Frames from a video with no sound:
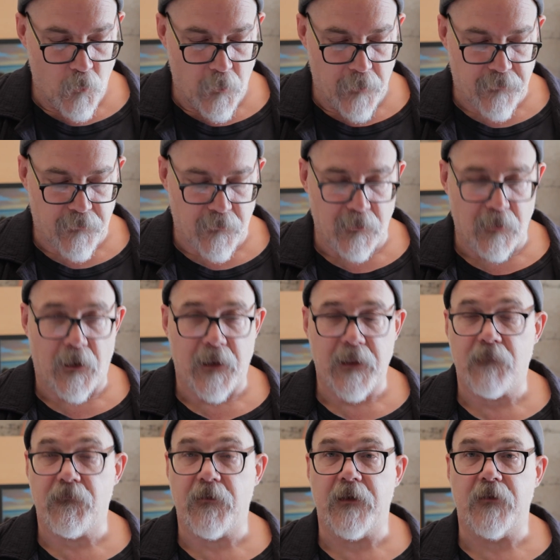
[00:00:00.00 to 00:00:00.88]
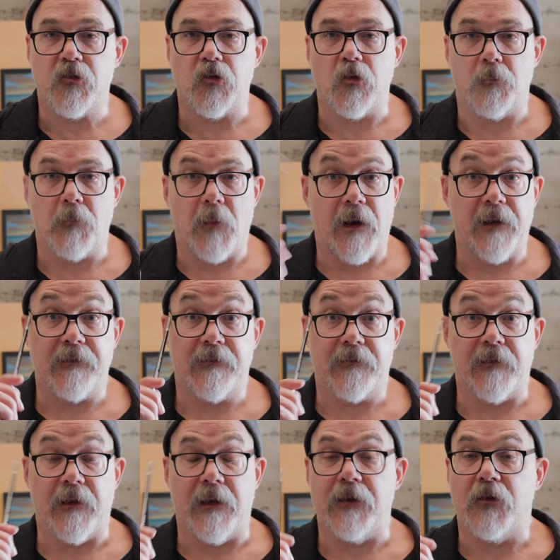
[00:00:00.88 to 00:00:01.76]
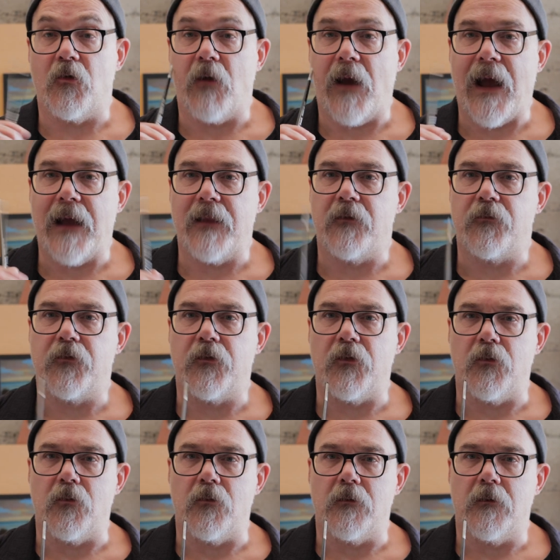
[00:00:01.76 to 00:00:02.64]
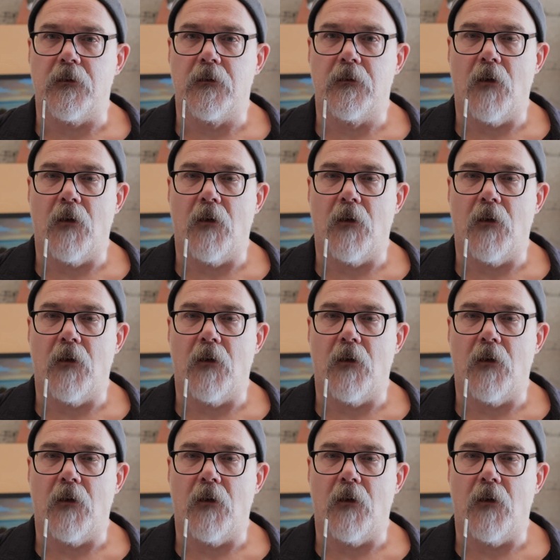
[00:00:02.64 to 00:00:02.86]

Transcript: A lot of it is your mindset, your attitude.